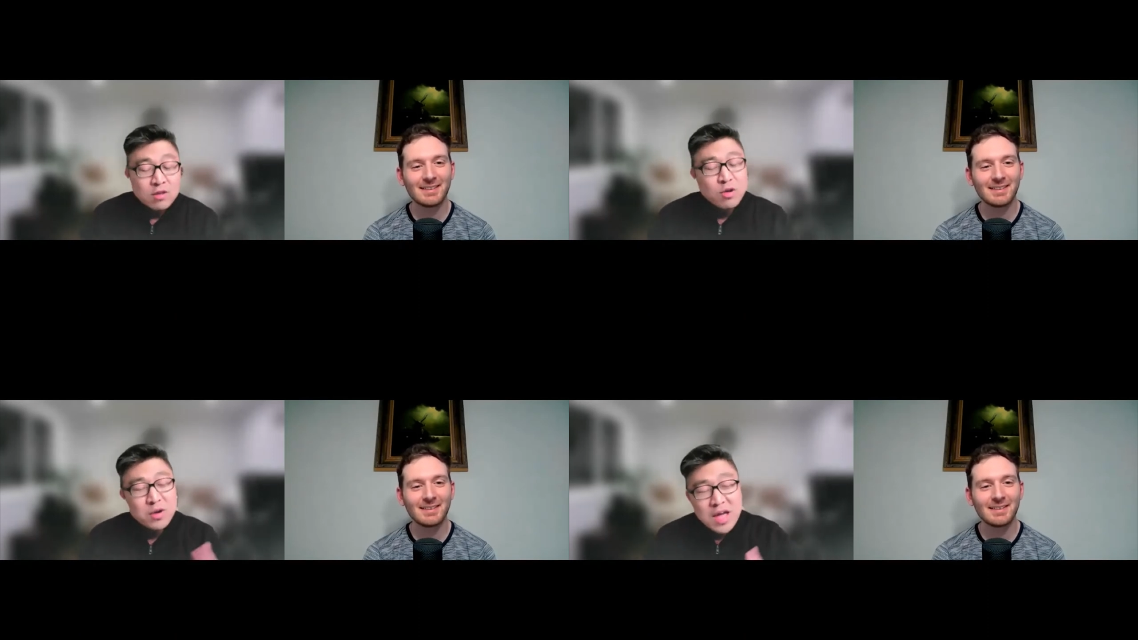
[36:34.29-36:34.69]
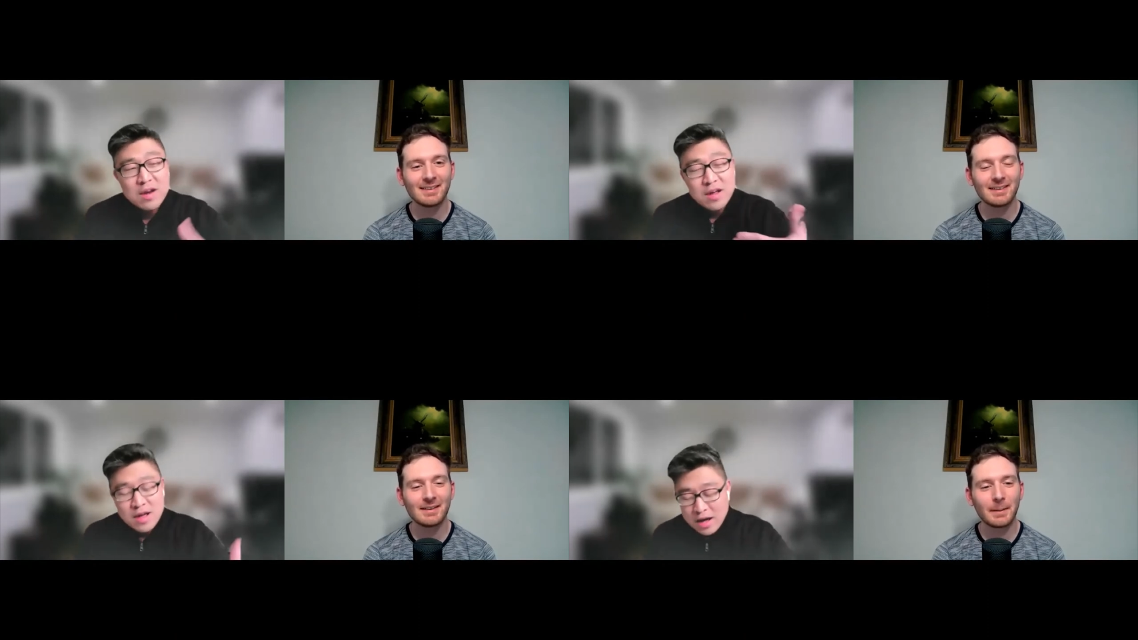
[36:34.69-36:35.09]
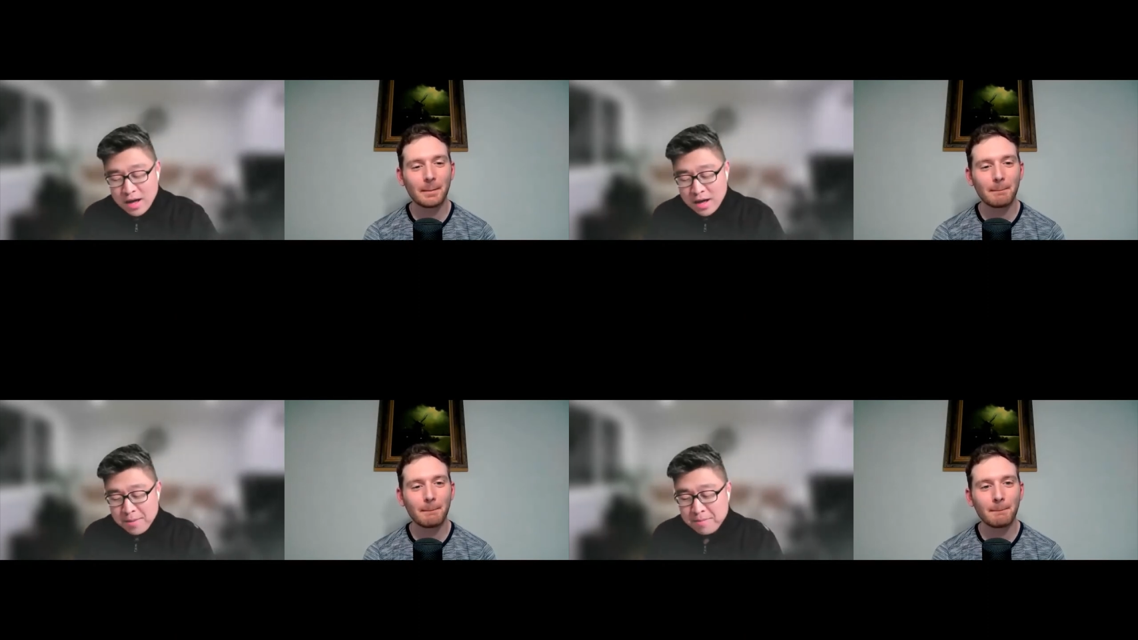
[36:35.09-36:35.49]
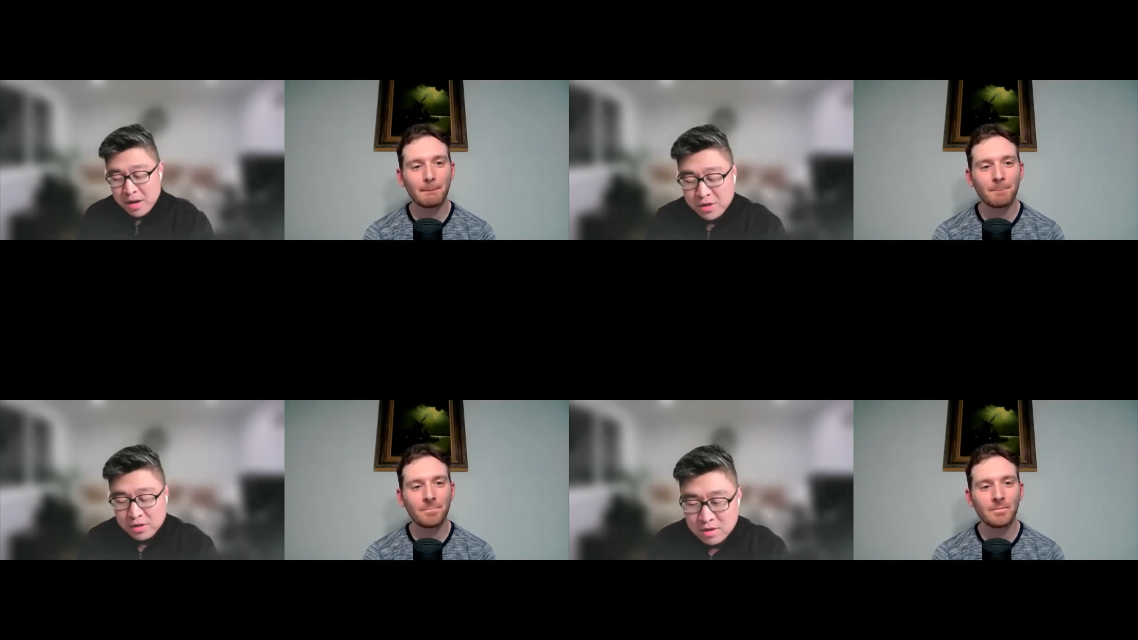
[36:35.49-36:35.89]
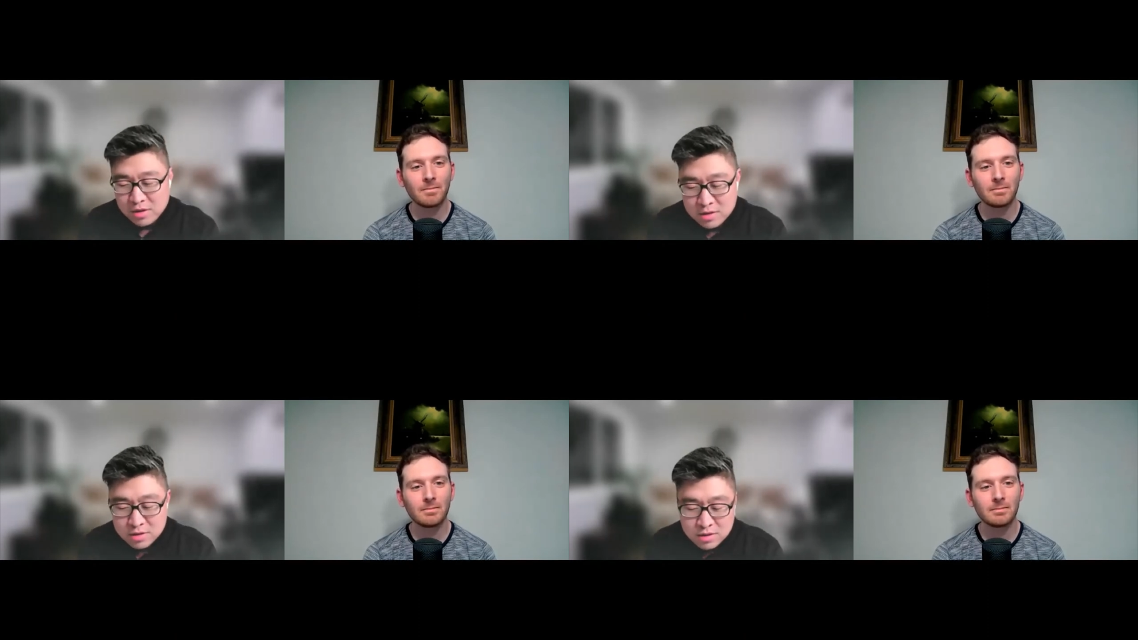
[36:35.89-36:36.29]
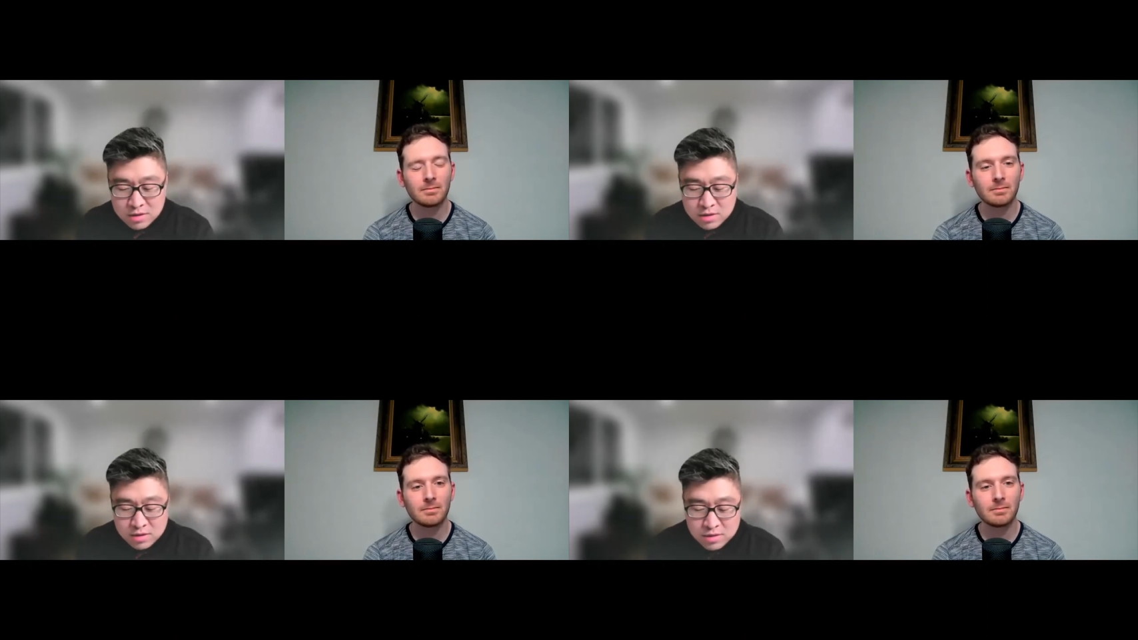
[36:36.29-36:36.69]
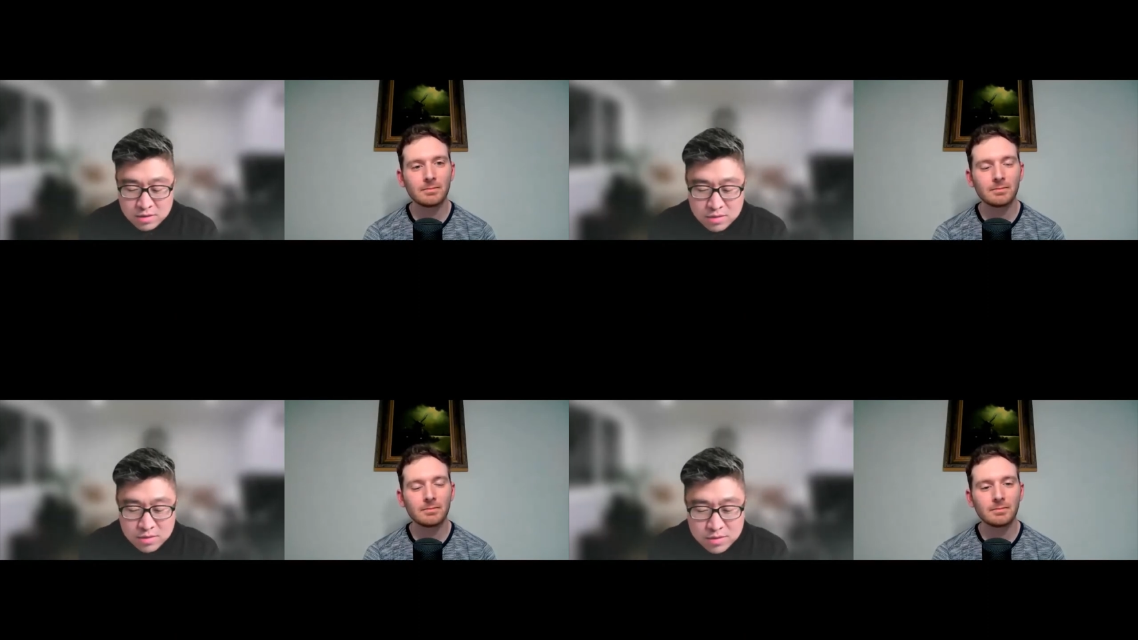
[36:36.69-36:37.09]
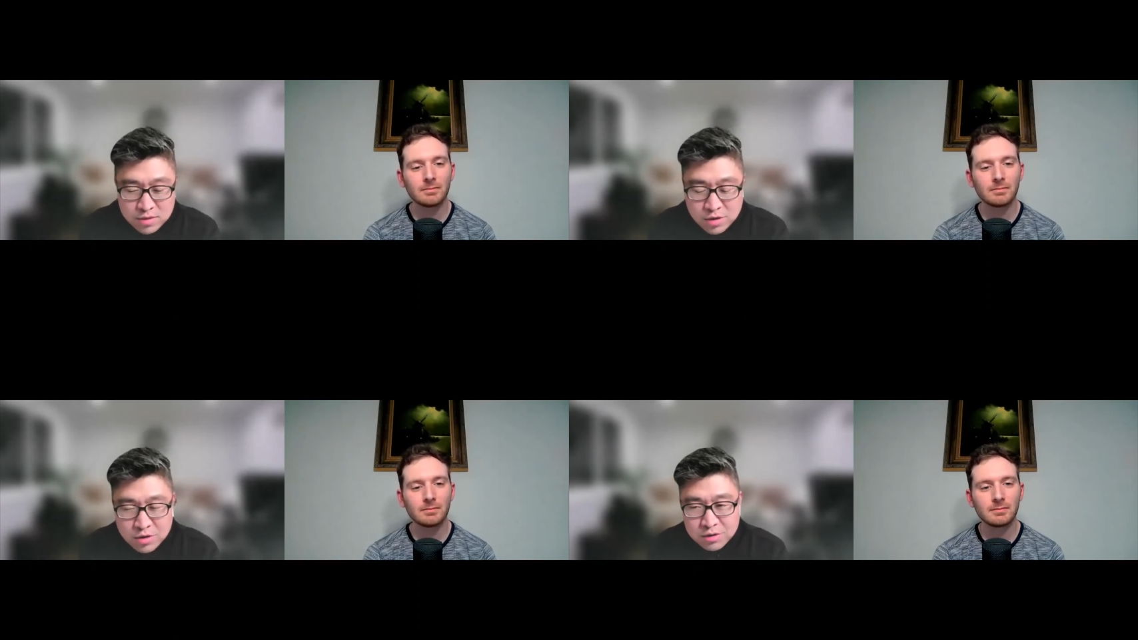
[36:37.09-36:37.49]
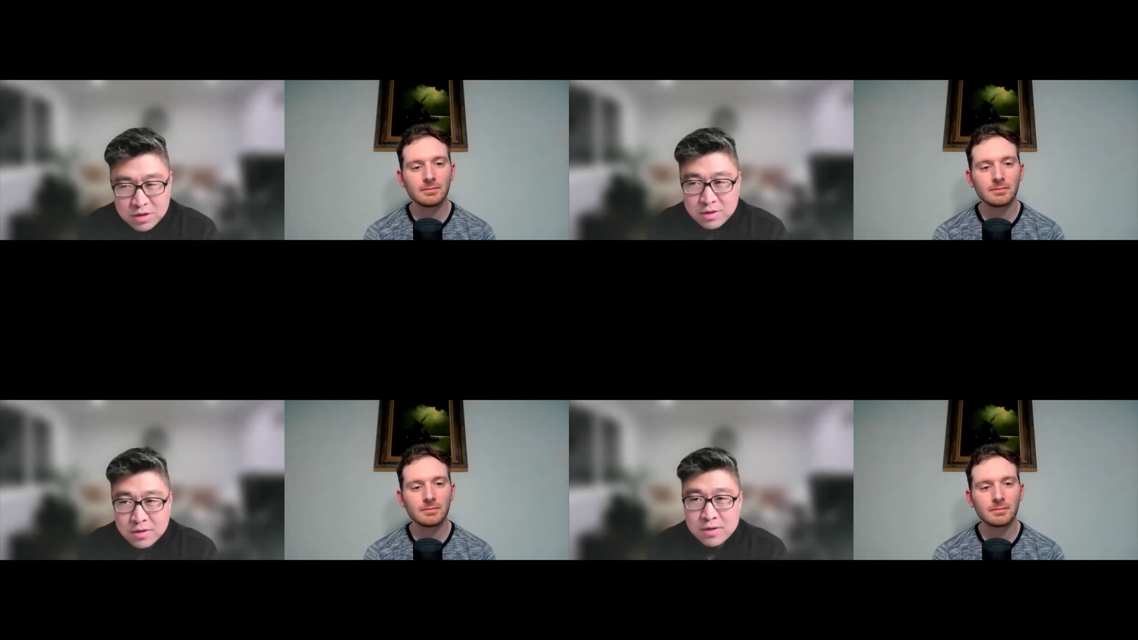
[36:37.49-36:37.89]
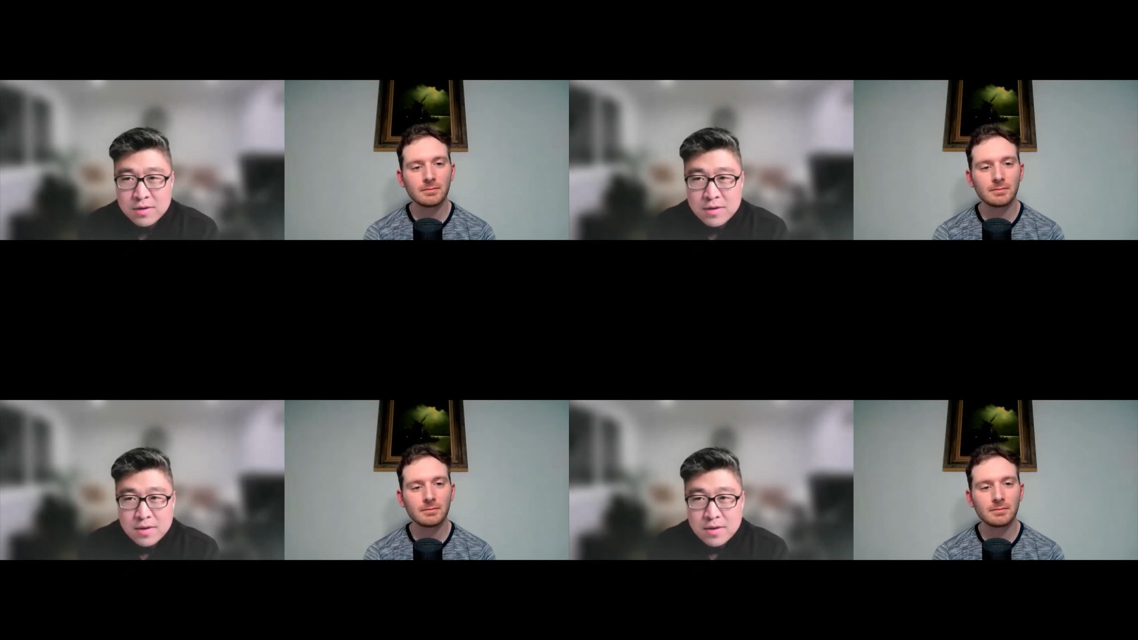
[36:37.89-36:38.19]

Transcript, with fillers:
Speaker 1: So again, um, I think the, the, the current leader,